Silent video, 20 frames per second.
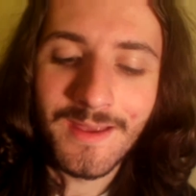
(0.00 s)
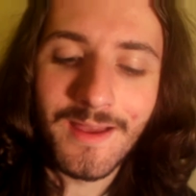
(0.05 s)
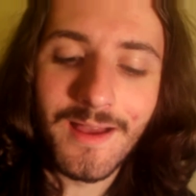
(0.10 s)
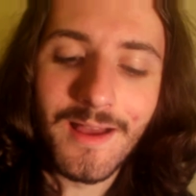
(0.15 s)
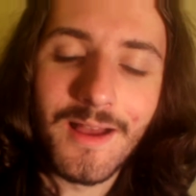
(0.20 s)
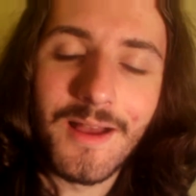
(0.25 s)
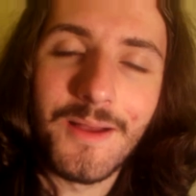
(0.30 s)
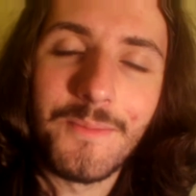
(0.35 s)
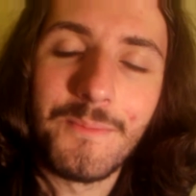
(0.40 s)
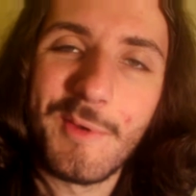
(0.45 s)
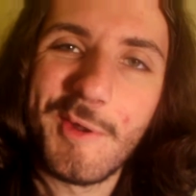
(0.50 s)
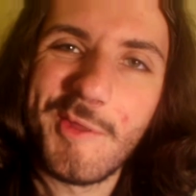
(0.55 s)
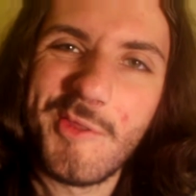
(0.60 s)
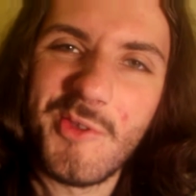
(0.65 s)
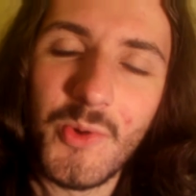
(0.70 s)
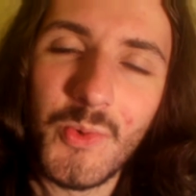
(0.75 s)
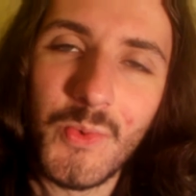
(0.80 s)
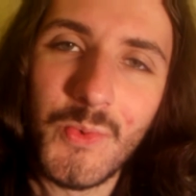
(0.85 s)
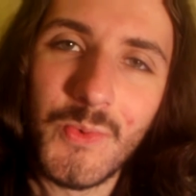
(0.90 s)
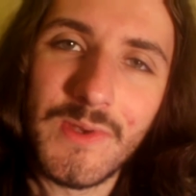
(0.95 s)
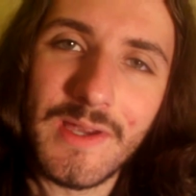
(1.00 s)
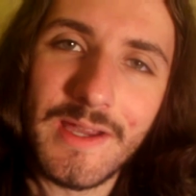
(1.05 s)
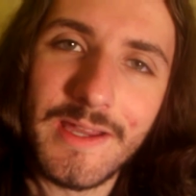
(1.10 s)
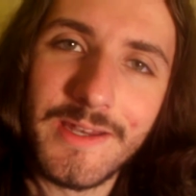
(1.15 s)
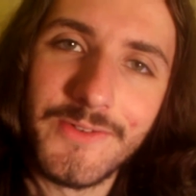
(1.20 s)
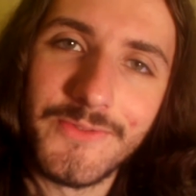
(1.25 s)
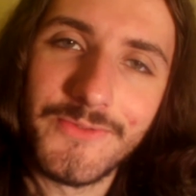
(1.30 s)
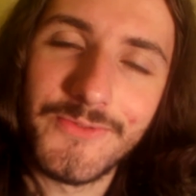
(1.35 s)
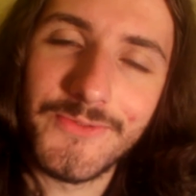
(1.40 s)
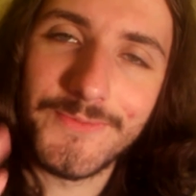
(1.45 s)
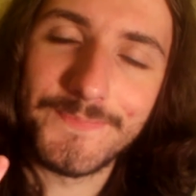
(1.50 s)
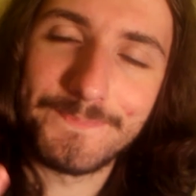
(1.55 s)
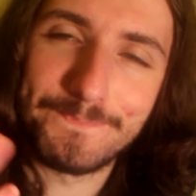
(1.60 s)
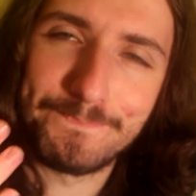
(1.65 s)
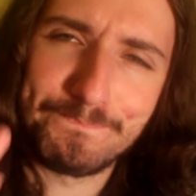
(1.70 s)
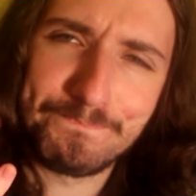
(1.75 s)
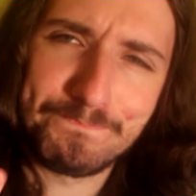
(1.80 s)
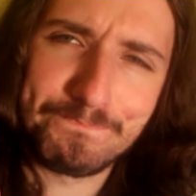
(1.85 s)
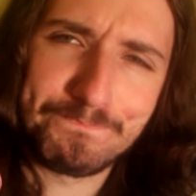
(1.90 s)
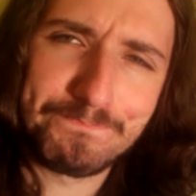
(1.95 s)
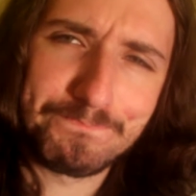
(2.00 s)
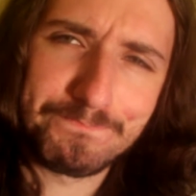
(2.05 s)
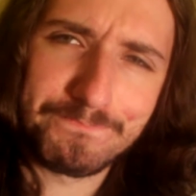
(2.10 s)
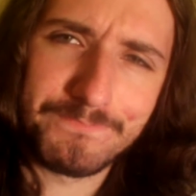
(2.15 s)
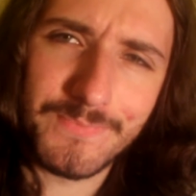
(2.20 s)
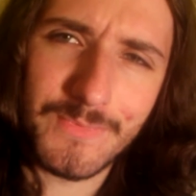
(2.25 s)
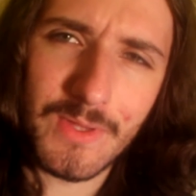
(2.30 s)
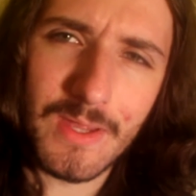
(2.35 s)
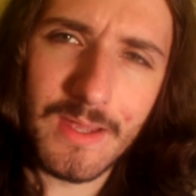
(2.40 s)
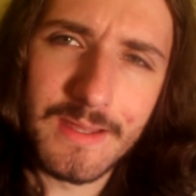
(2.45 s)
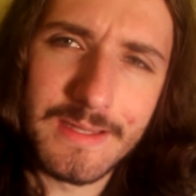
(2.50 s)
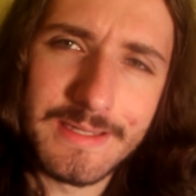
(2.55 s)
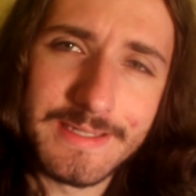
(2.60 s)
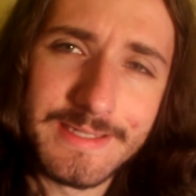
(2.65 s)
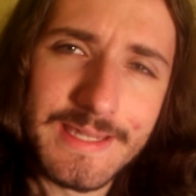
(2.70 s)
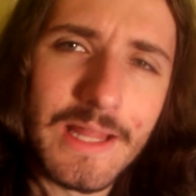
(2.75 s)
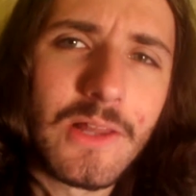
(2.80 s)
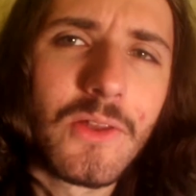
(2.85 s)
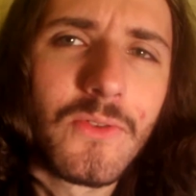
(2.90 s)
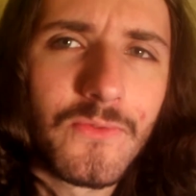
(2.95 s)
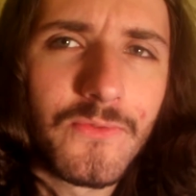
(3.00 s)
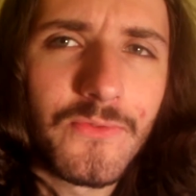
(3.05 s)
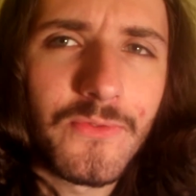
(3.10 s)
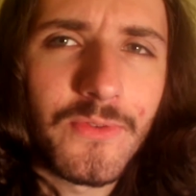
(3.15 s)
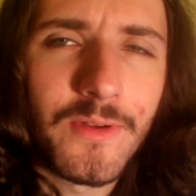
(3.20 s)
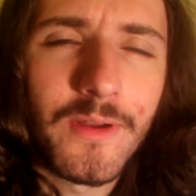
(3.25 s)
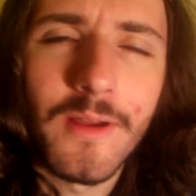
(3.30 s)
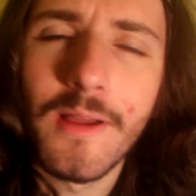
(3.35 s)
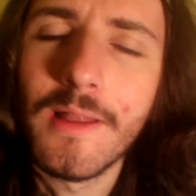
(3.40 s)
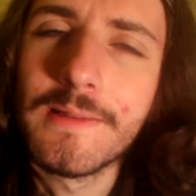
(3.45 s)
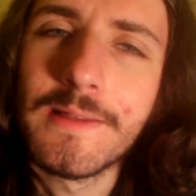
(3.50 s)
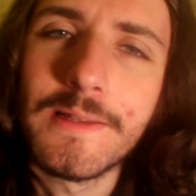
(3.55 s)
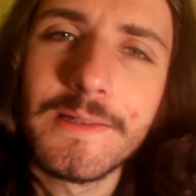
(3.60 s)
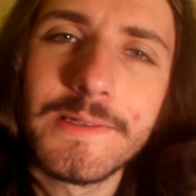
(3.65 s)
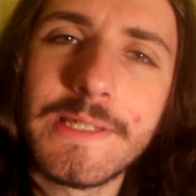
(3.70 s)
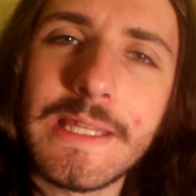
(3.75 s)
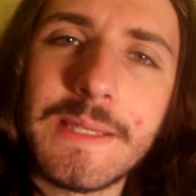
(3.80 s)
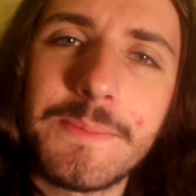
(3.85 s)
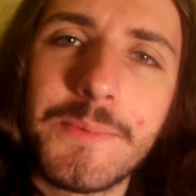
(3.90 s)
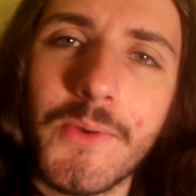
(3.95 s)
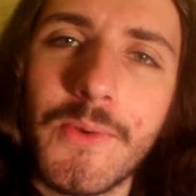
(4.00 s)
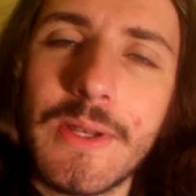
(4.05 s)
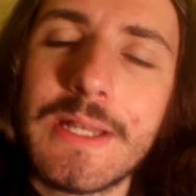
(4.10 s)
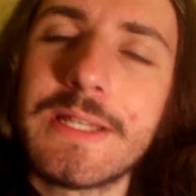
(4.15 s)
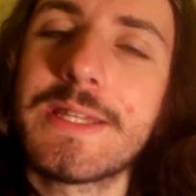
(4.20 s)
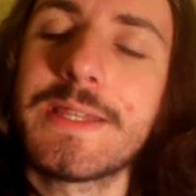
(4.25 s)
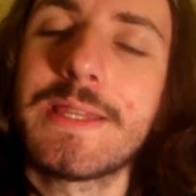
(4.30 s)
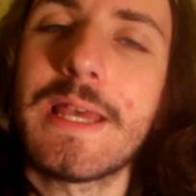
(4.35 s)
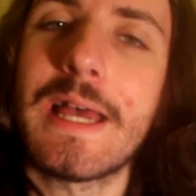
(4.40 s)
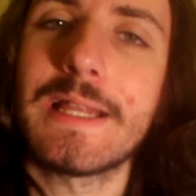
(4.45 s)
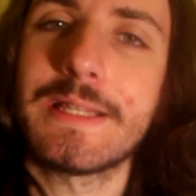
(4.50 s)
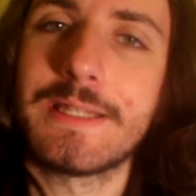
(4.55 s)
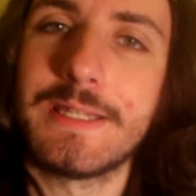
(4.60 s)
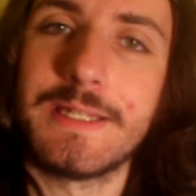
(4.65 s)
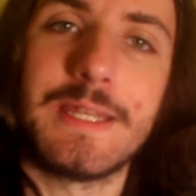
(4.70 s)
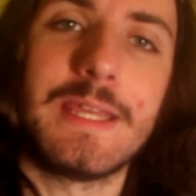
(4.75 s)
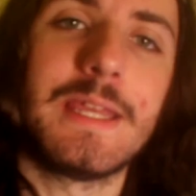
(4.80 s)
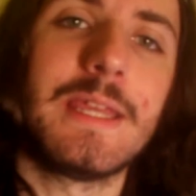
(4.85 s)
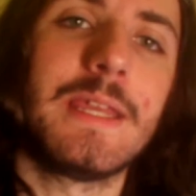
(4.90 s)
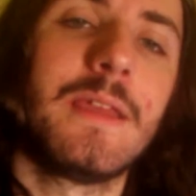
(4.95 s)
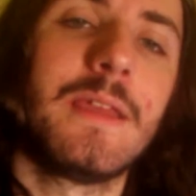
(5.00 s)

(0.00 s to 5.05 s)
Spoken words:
But I thought we would kind of delve a little deeper into that today.